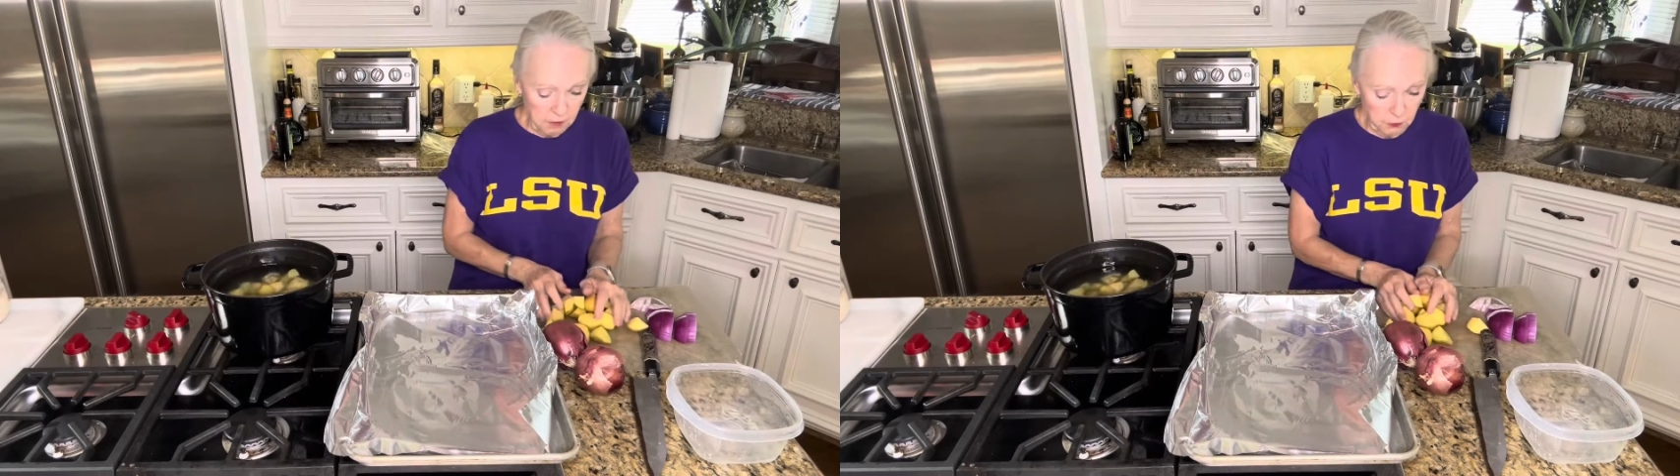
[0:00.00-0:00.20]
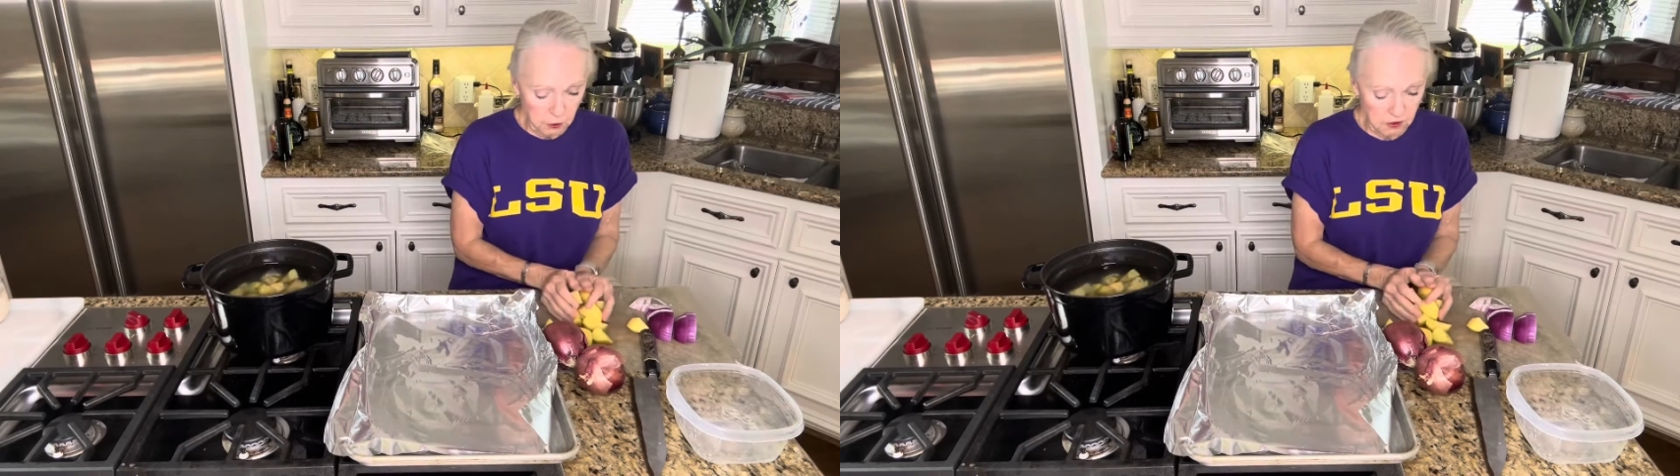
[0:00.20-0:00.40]
and
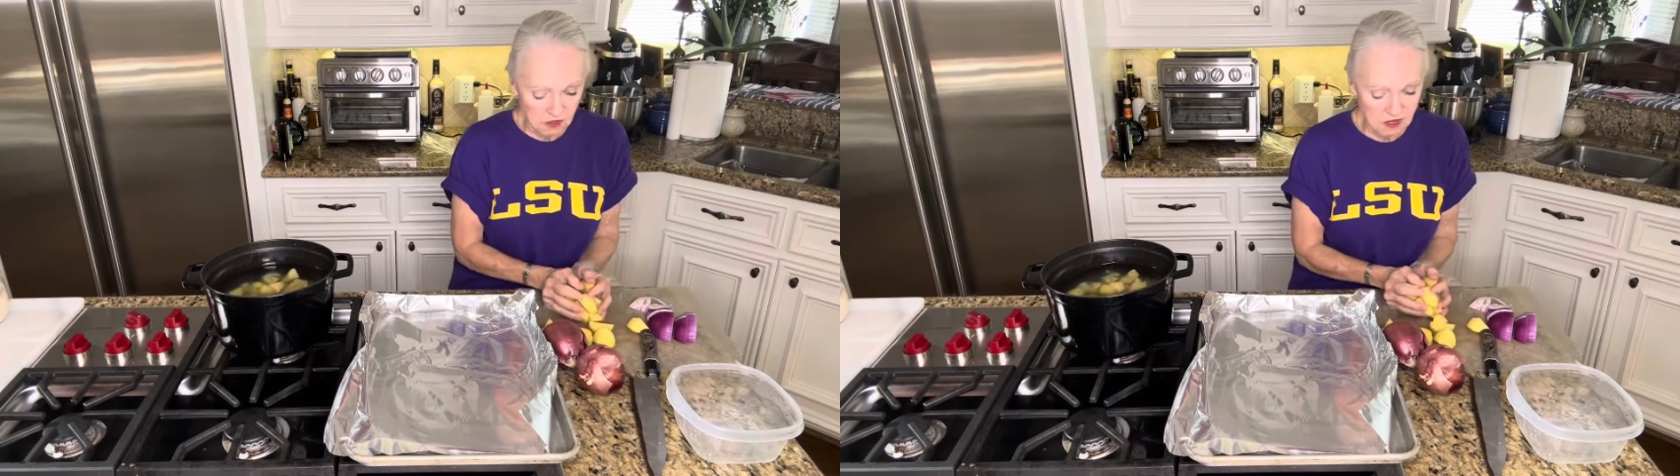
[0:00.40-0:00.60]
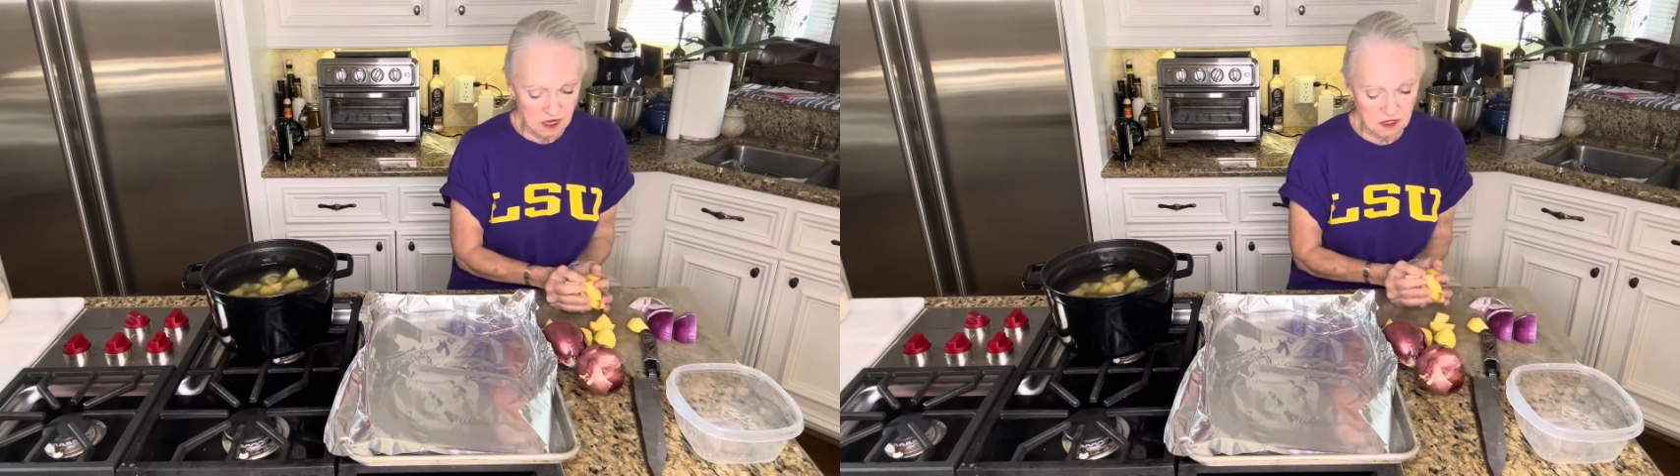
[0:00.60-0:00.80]
put
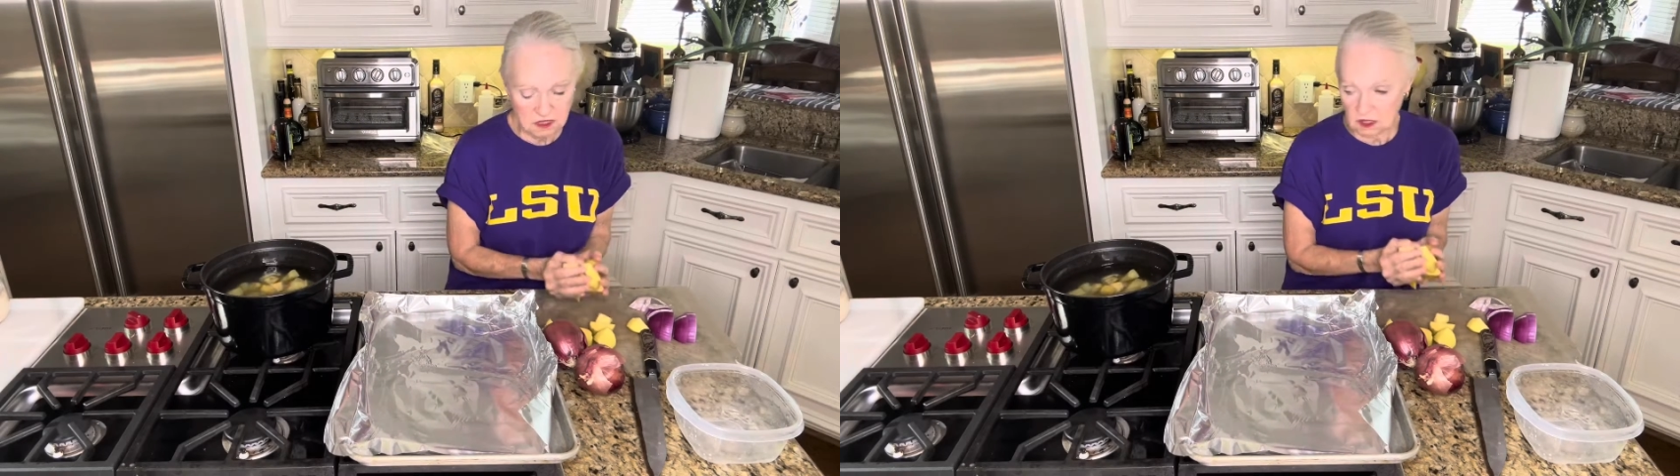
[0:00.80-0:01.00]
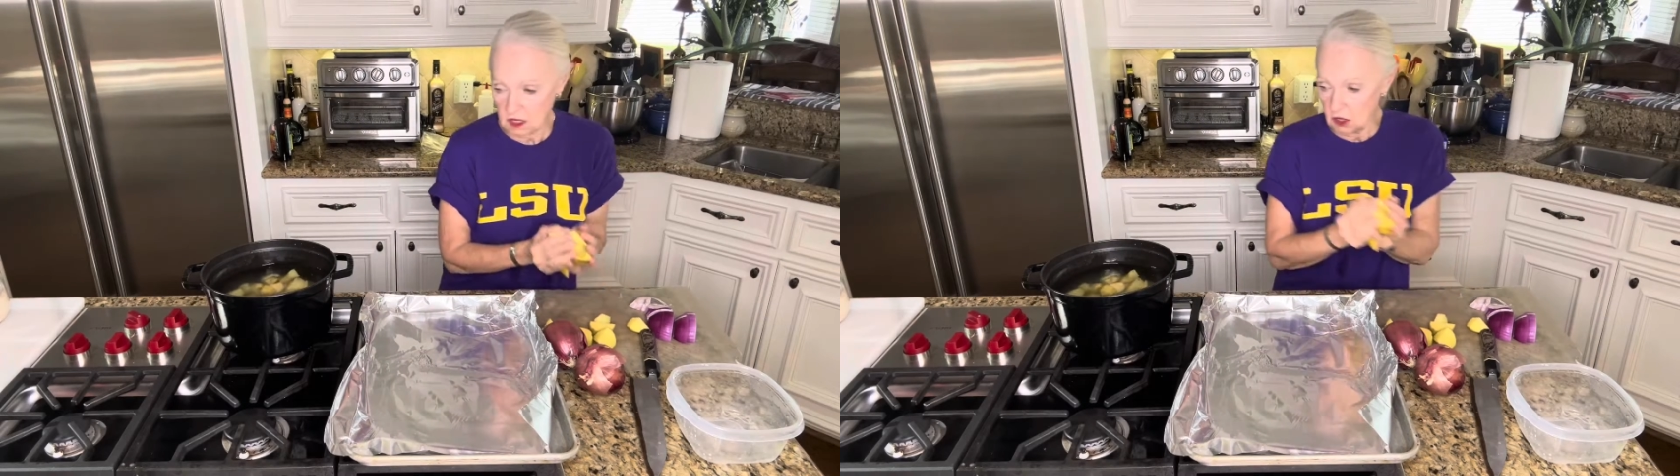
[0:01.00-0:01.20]
these in
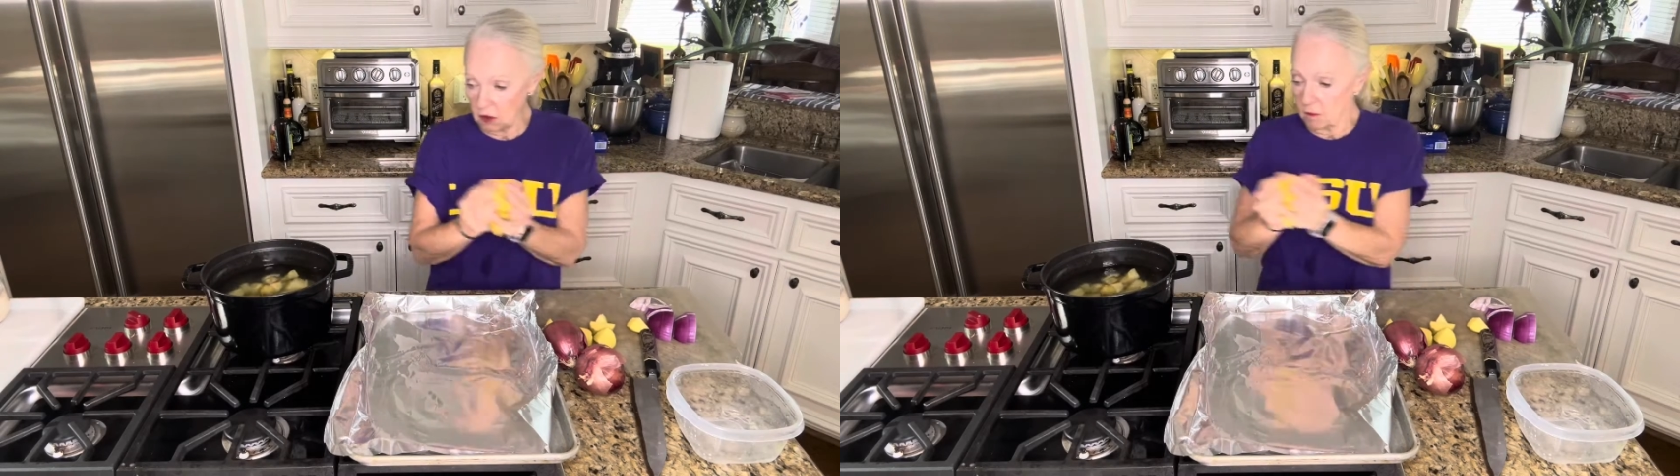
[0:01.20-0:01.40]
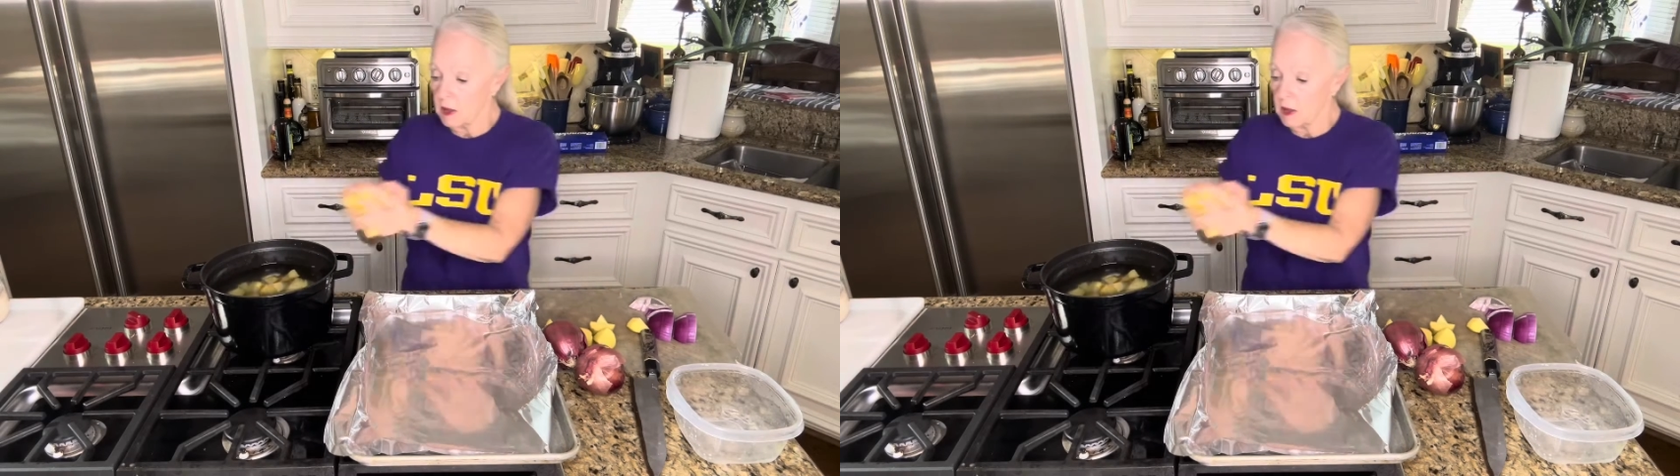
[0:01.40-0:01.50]
here.